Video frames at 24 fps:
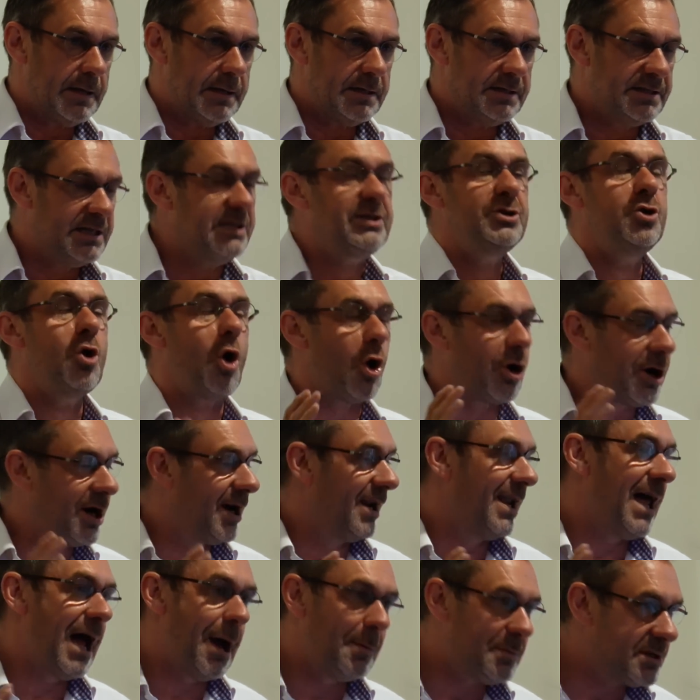did not
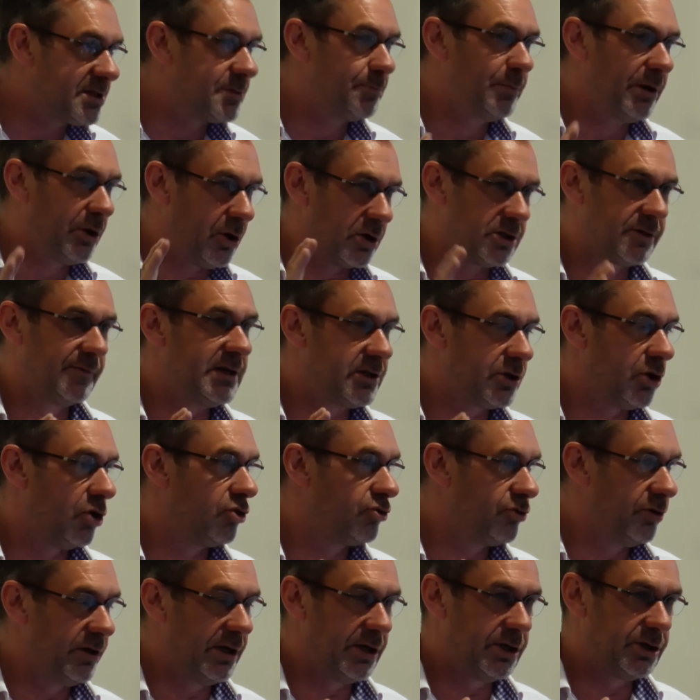collapse because of its
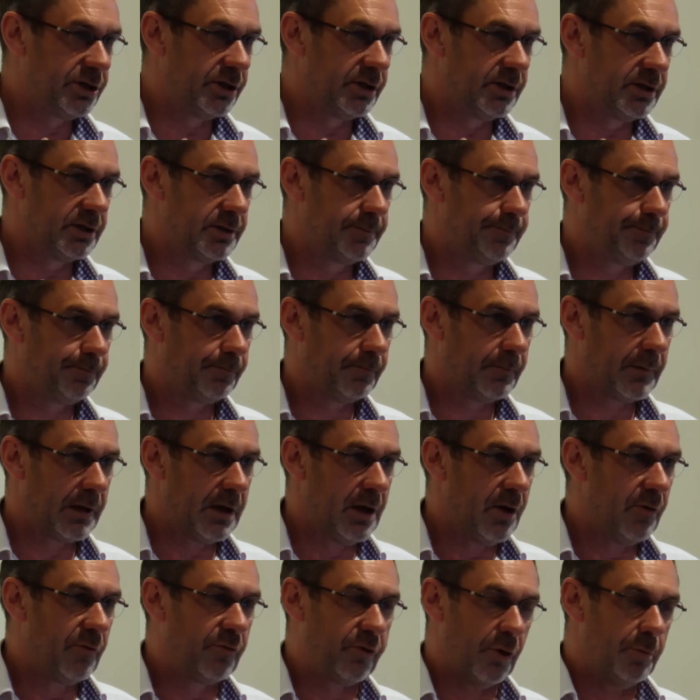contradictions.
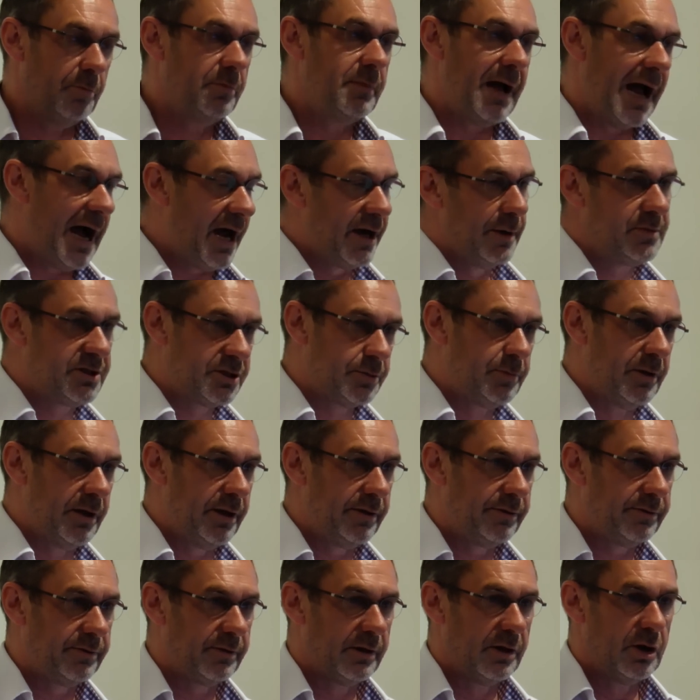From Adam
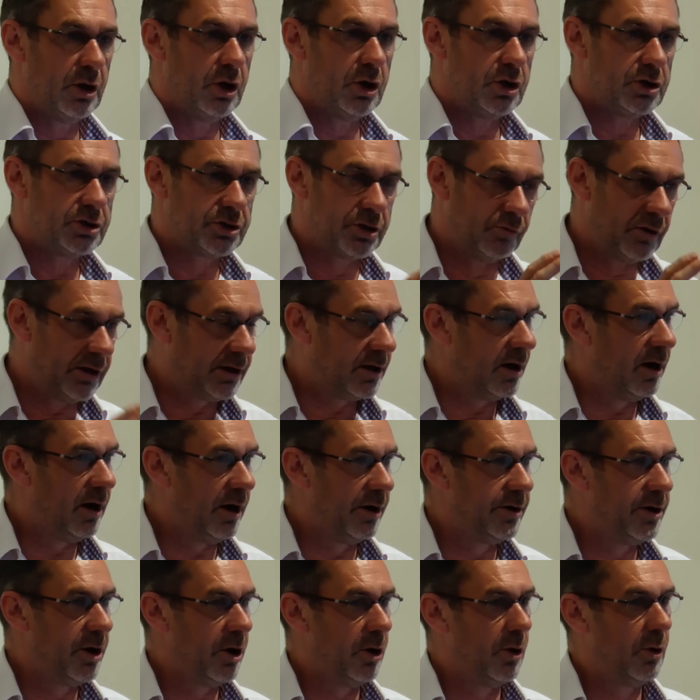Smith to
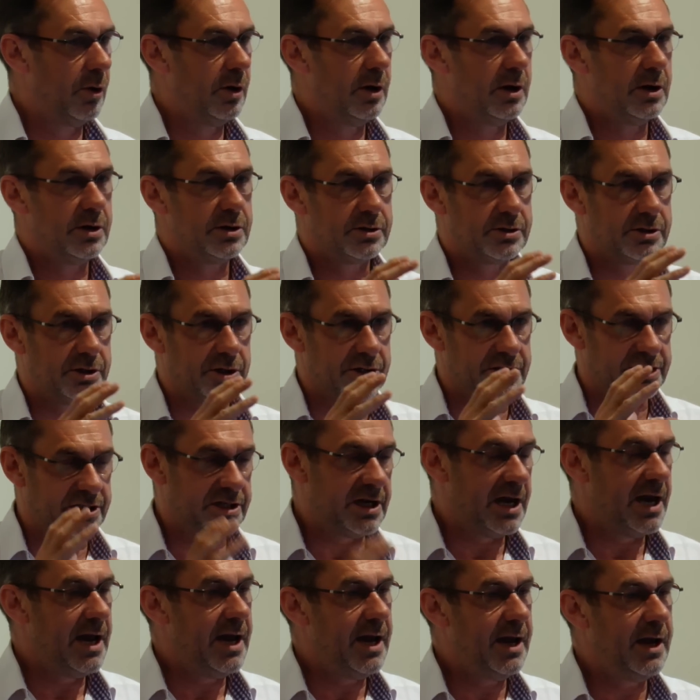Ricardo to
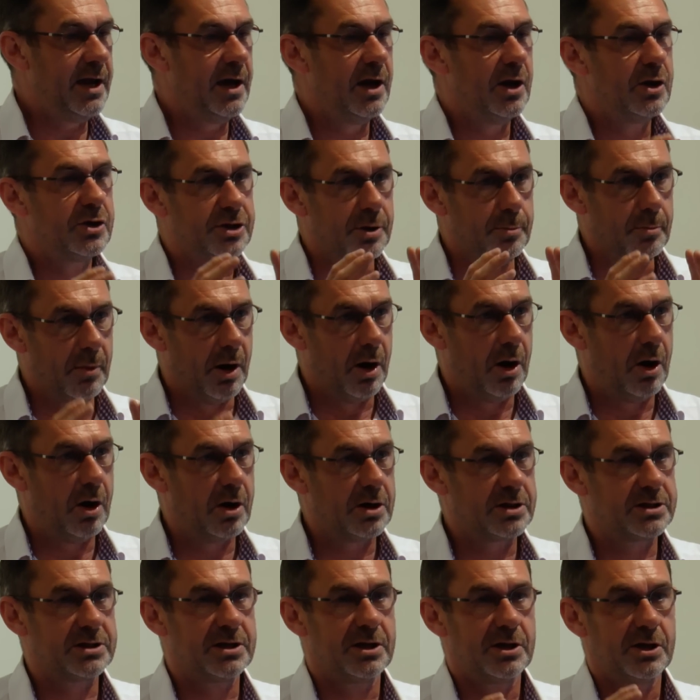Say to
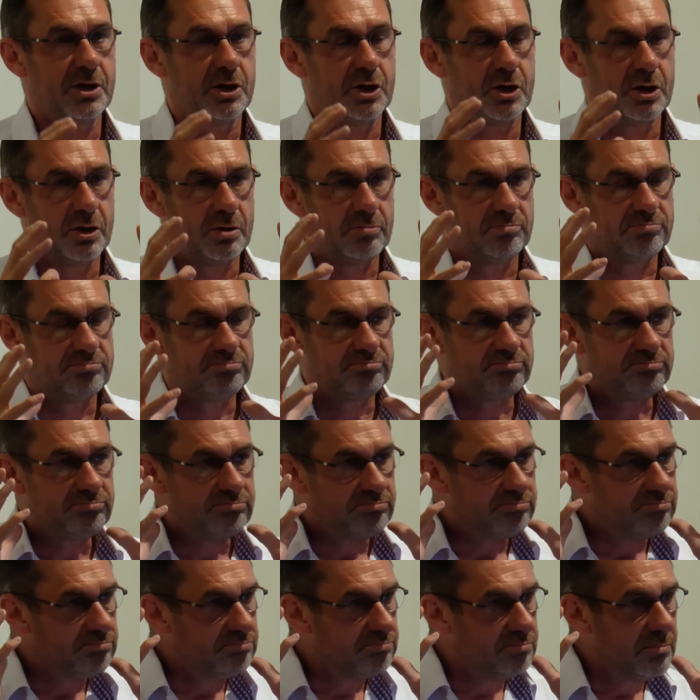Marx
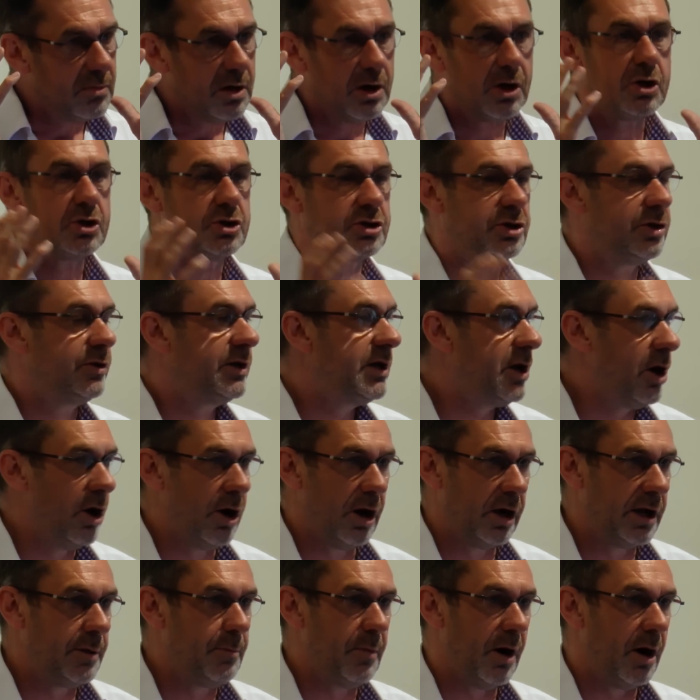to
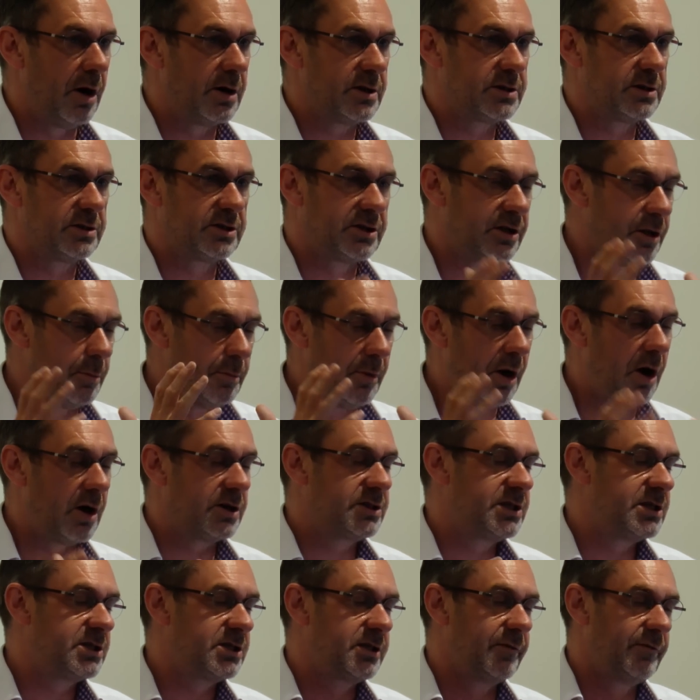the
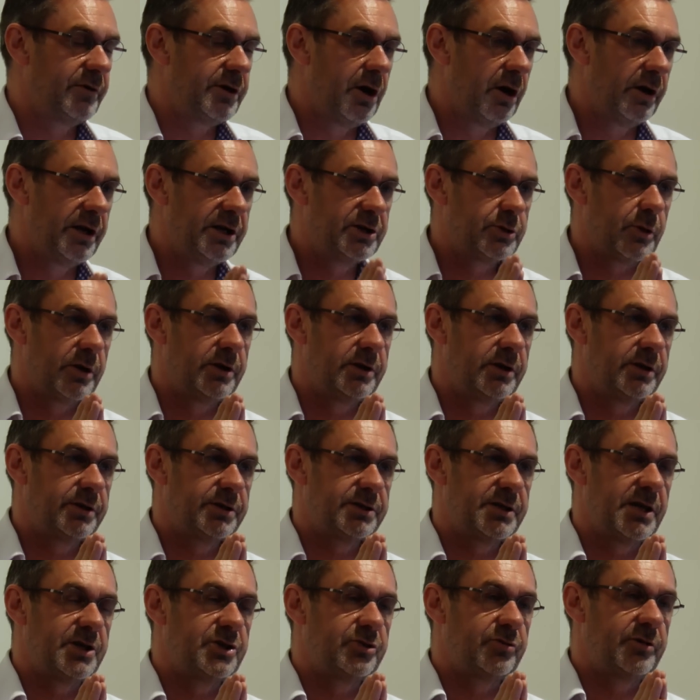Marxists of the early 20th
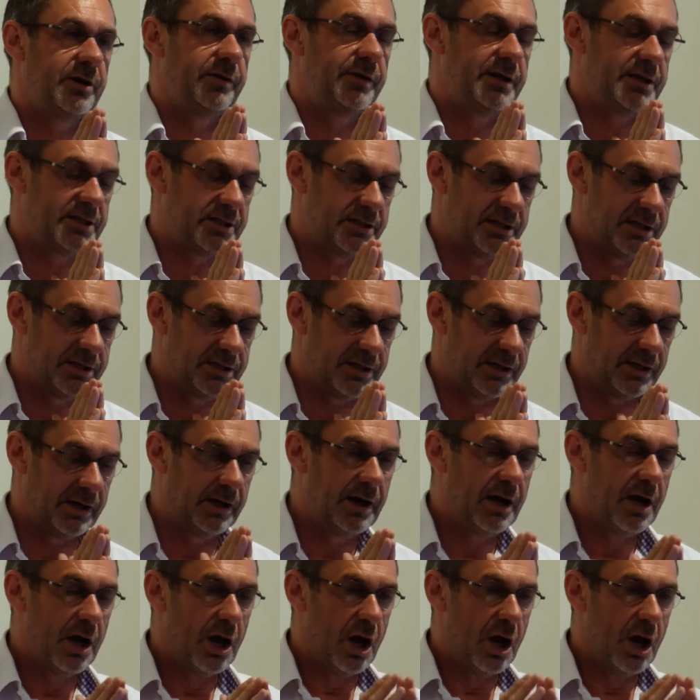century in this city,